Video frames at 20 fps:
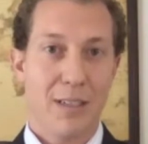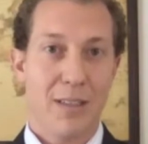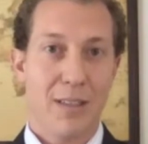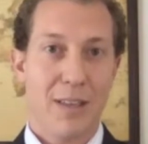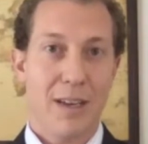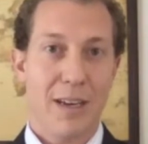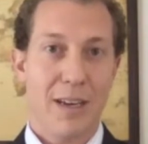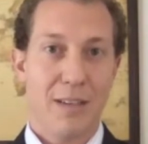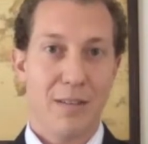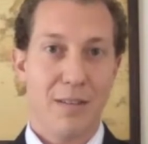
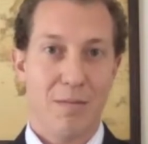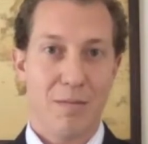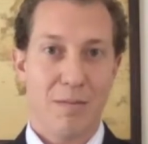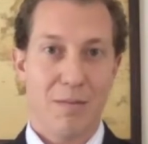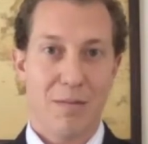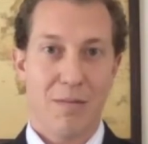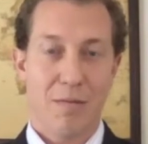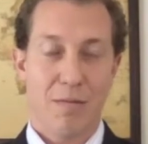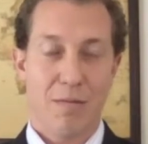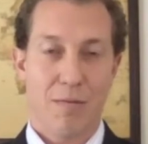they
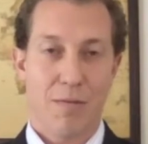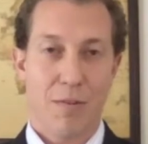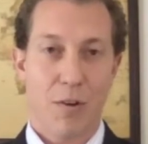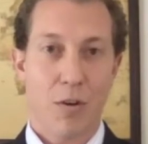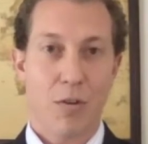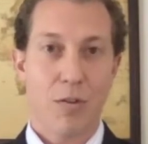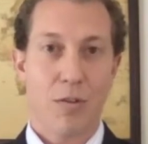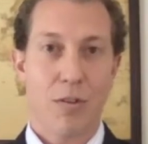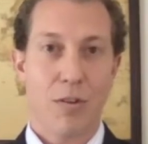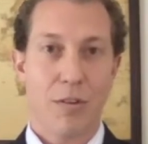
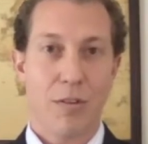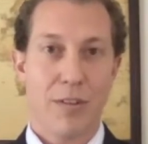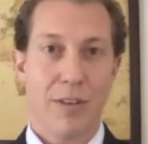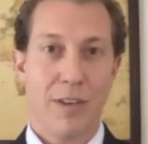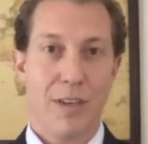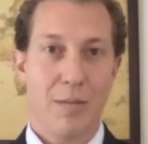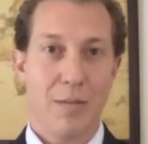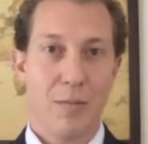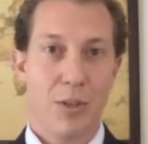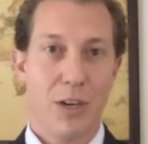further
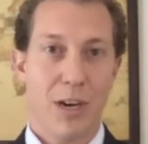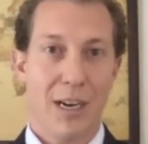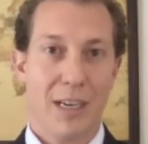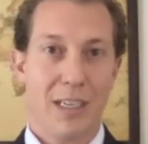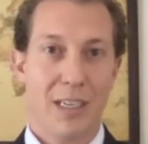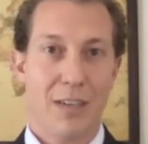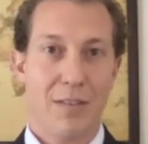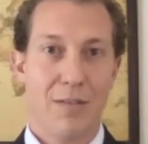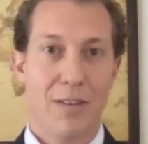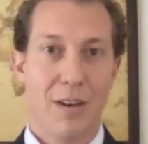the
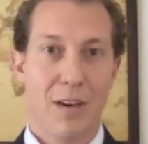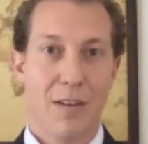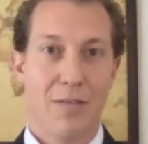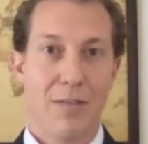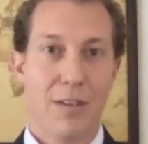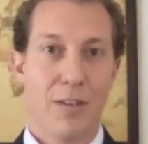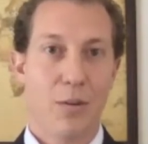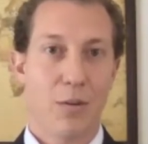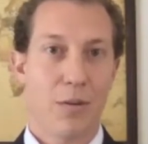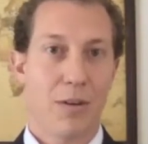objective of
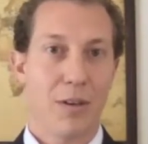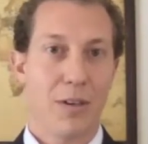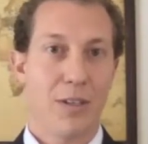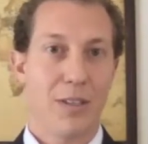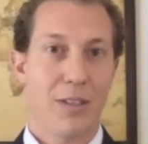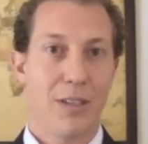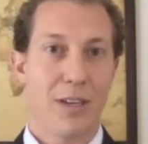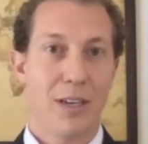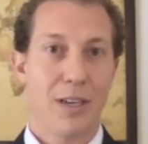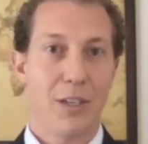the
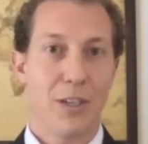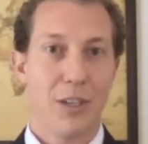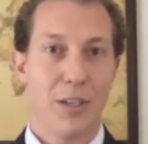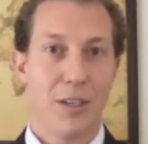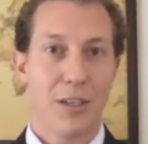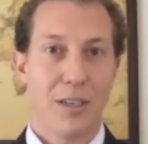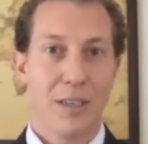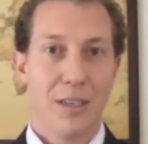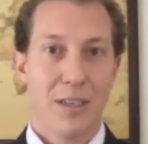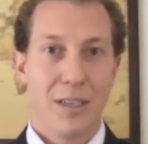organization.
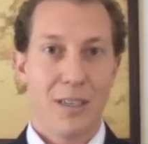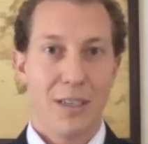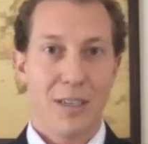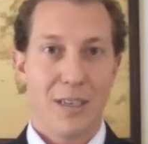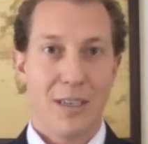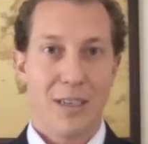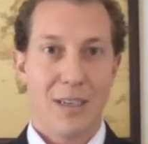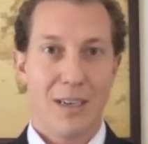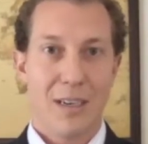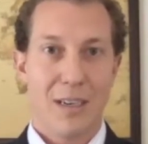
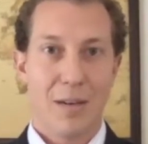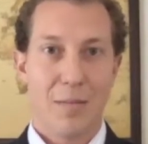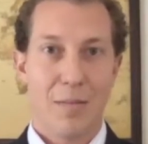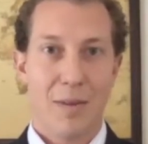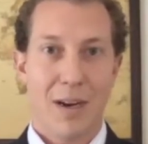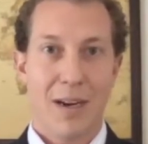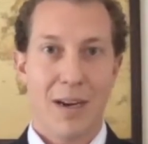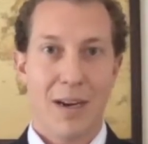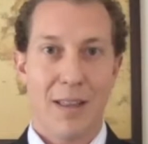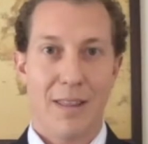
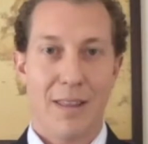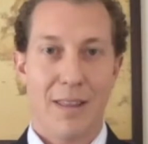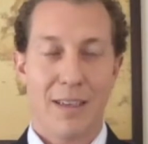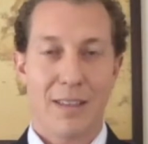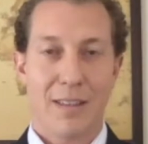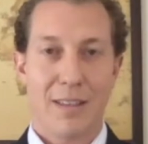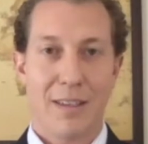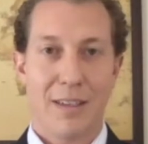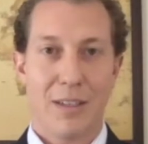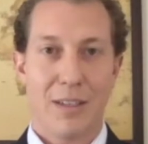And I
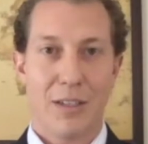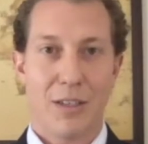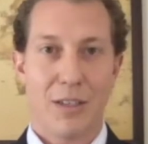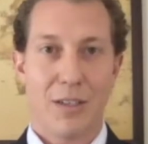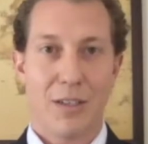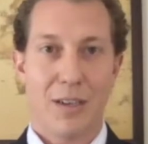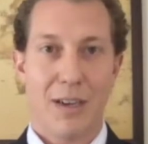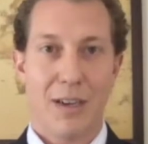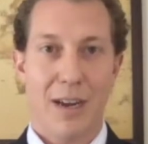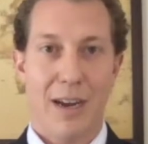think that
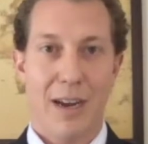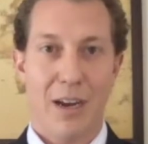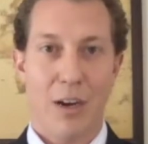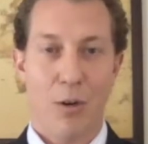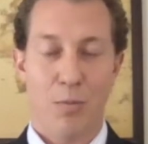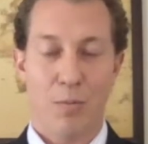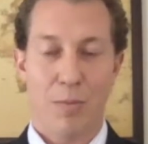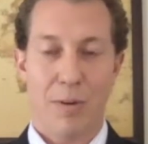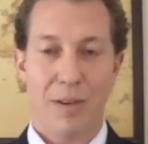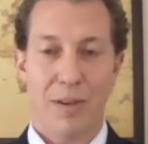
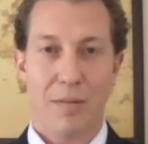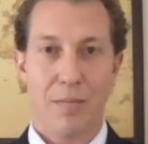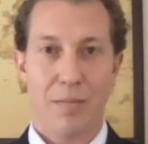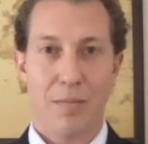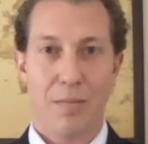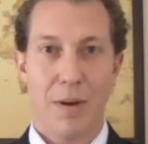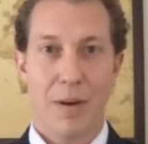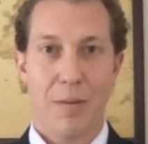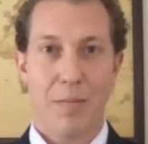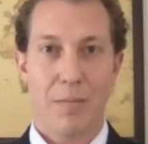
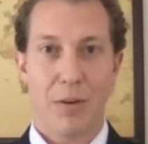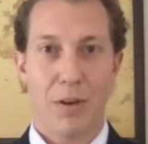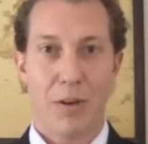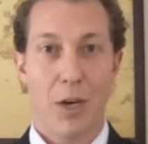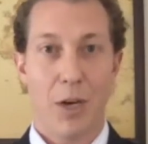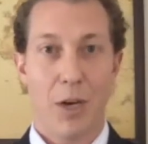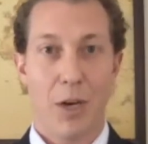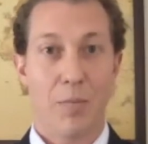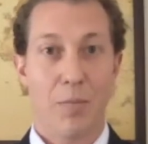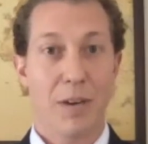helping
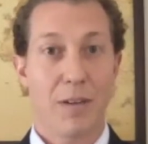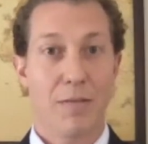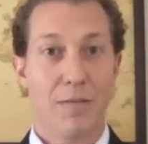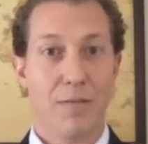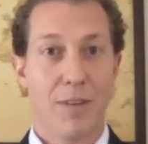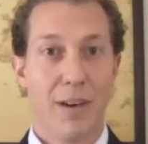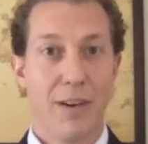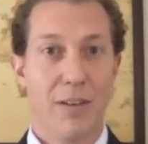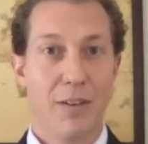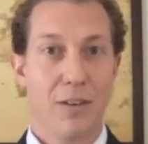
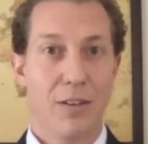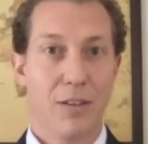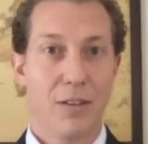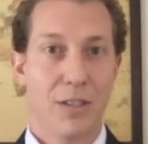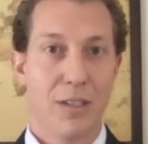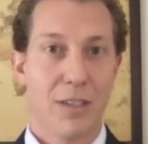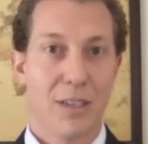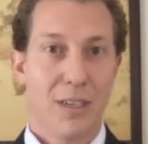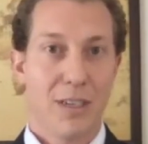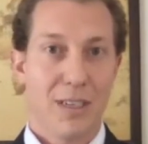
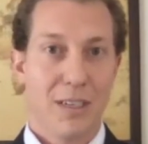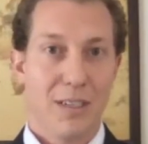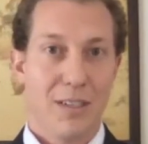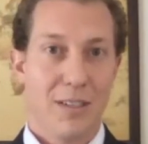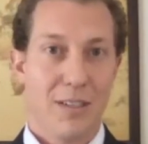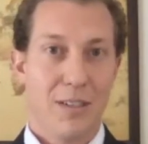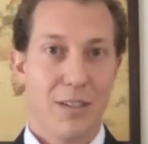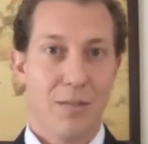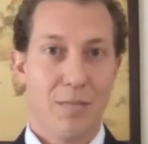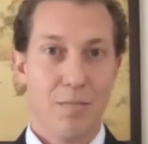funders
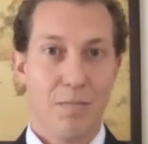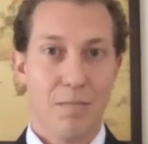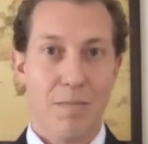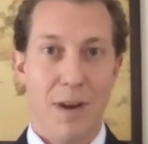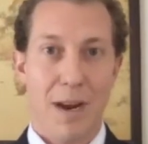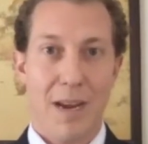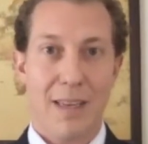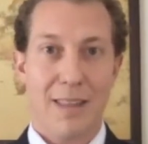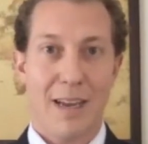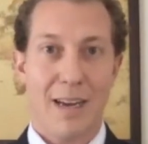to
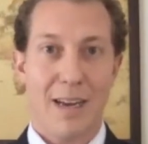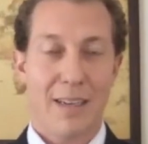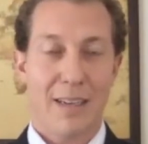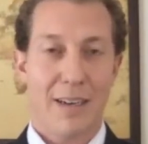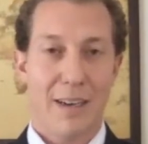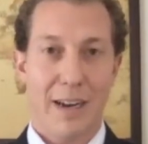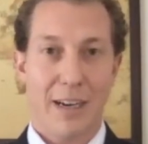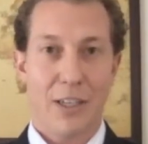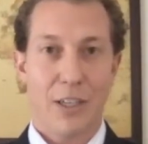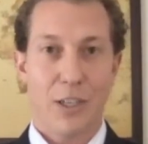make that
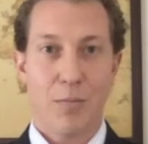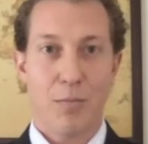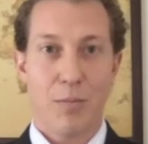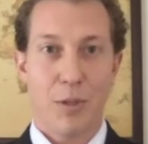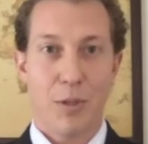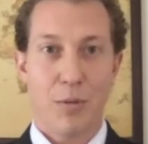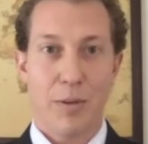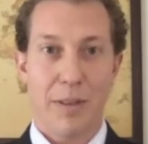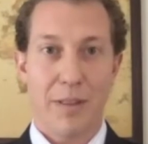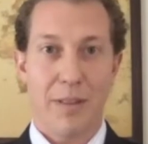connection
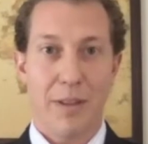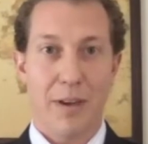between